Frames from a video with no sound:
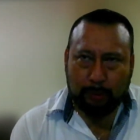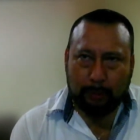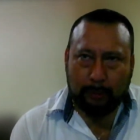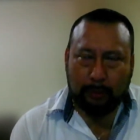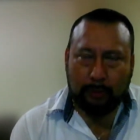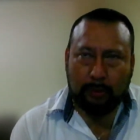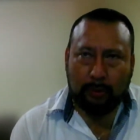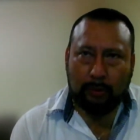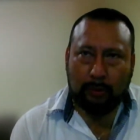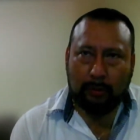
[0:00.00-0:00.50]
to
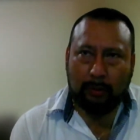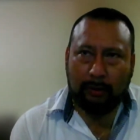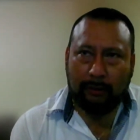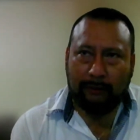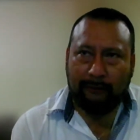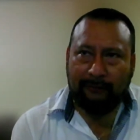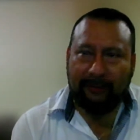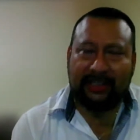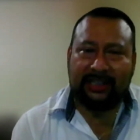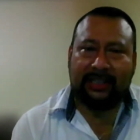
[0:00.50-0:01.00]

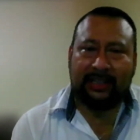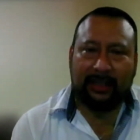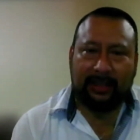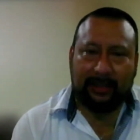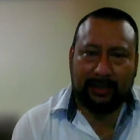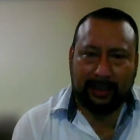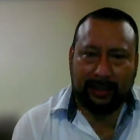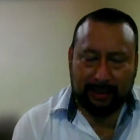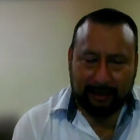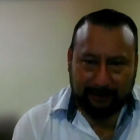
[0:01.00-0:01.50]
to
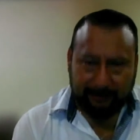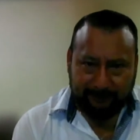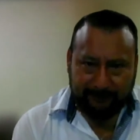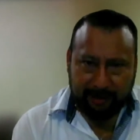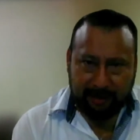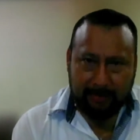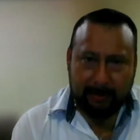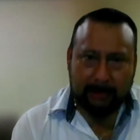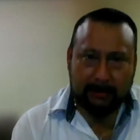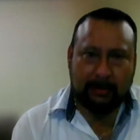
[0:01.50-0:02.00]
facilitate the
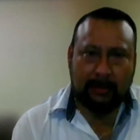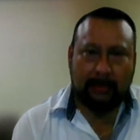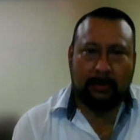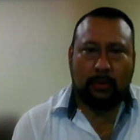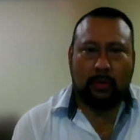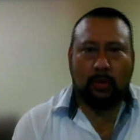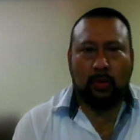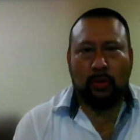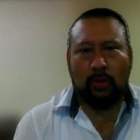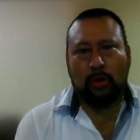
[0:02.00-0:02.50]
farmers
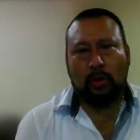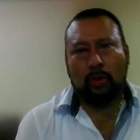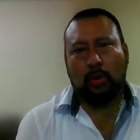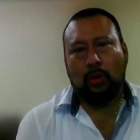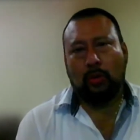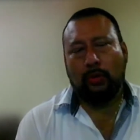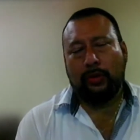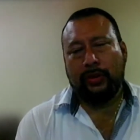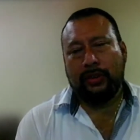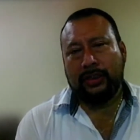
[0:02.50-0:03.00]
with cold
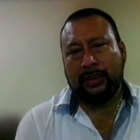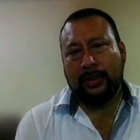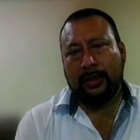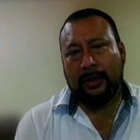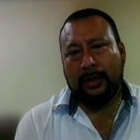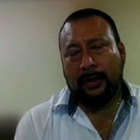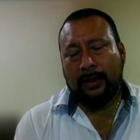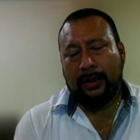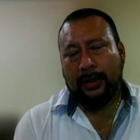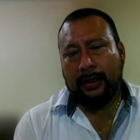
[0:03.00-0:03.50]
storage
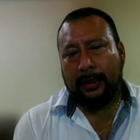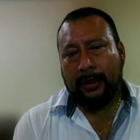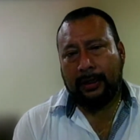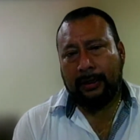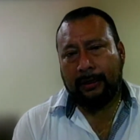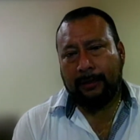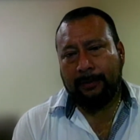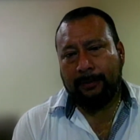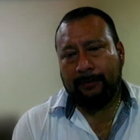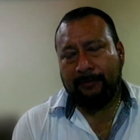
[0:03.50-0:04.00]

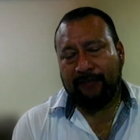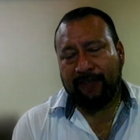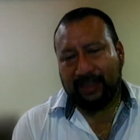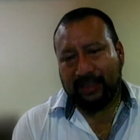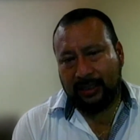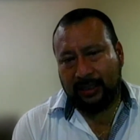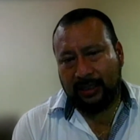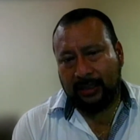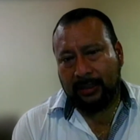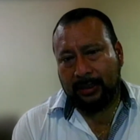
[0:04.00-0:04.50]
um,
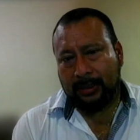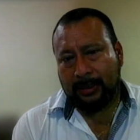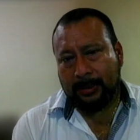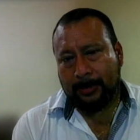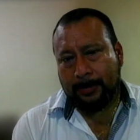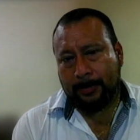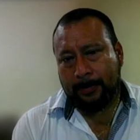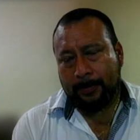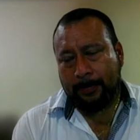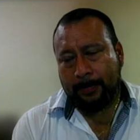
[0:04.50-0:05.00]

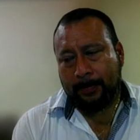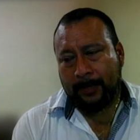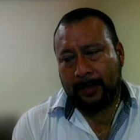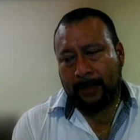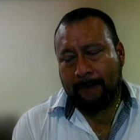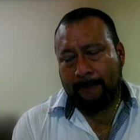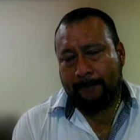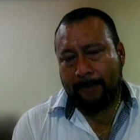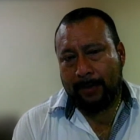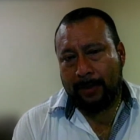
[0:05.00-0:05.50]
facilities.
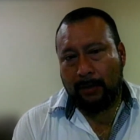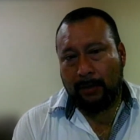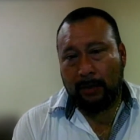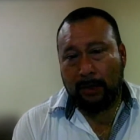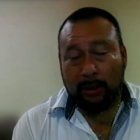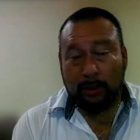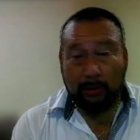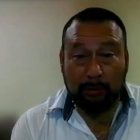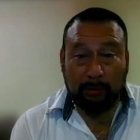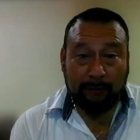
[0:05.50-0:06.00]
They
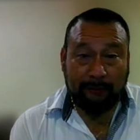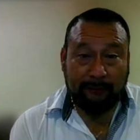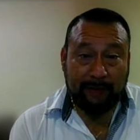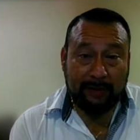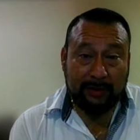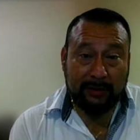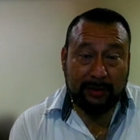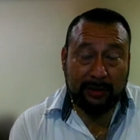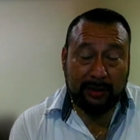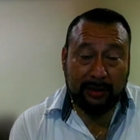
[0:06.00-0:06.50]
went out to the
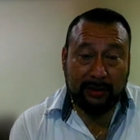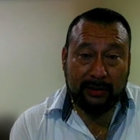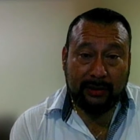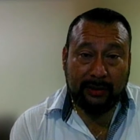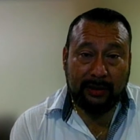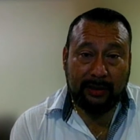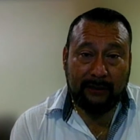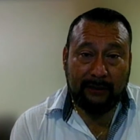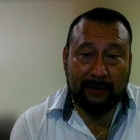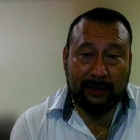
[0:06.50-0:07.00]
fields with
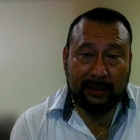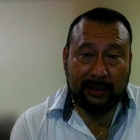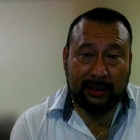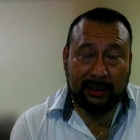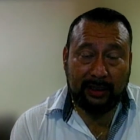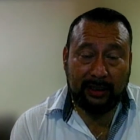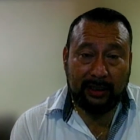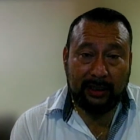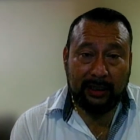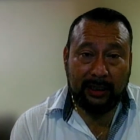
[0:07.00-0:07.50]
us, they
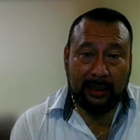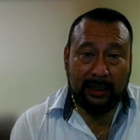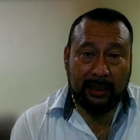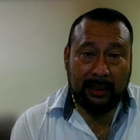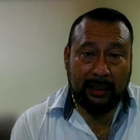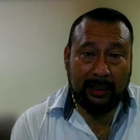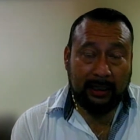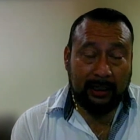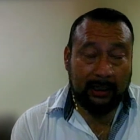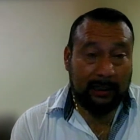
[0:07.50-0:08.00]
visited,
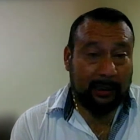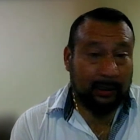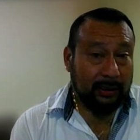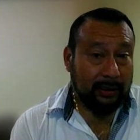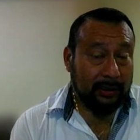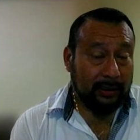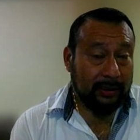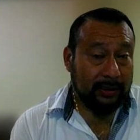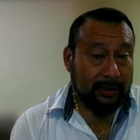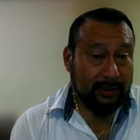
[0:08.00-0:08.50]
and
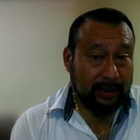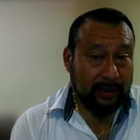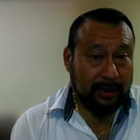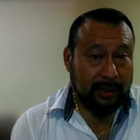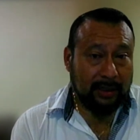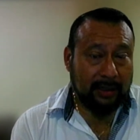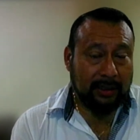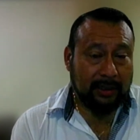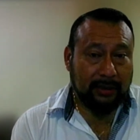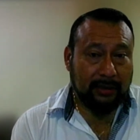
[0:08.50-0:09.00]
they
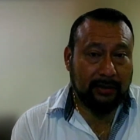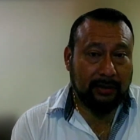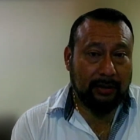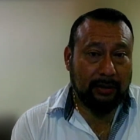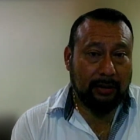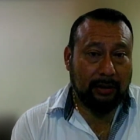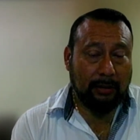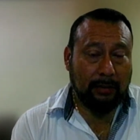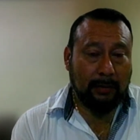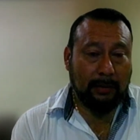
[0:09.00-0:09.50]
saw that
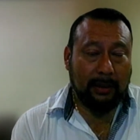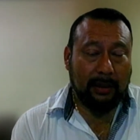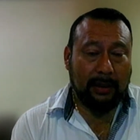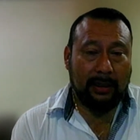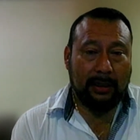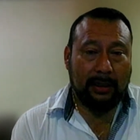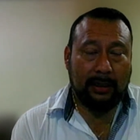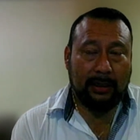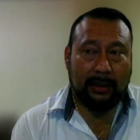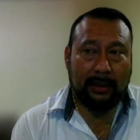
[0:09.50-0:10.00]

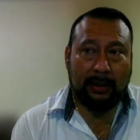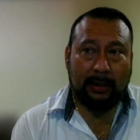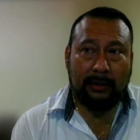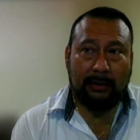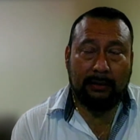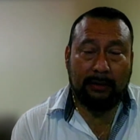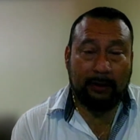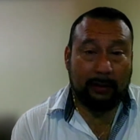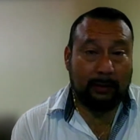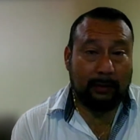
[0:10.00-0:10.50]
our
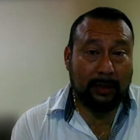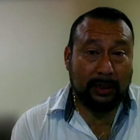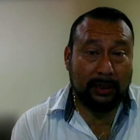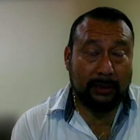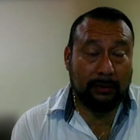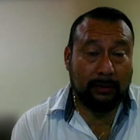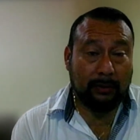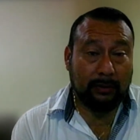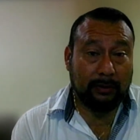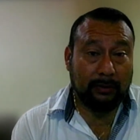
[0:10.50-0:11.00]

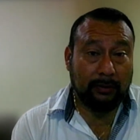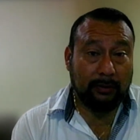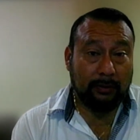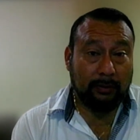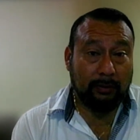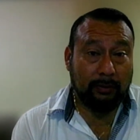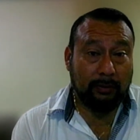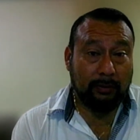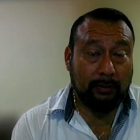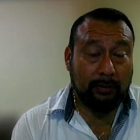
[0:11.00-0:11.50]
request was
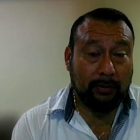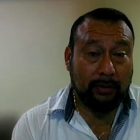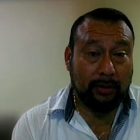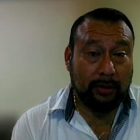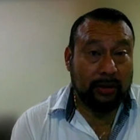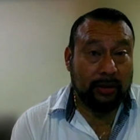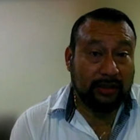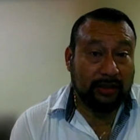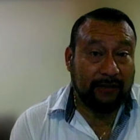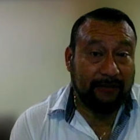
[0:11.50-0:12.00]

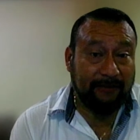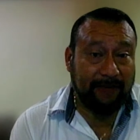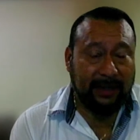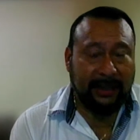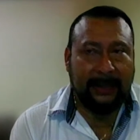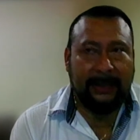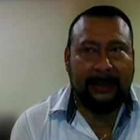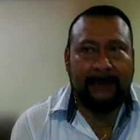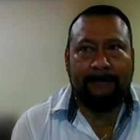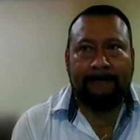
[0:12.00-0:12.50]

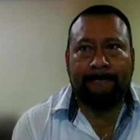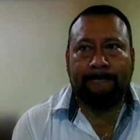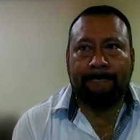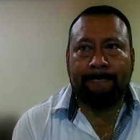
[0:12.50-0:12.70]
justified.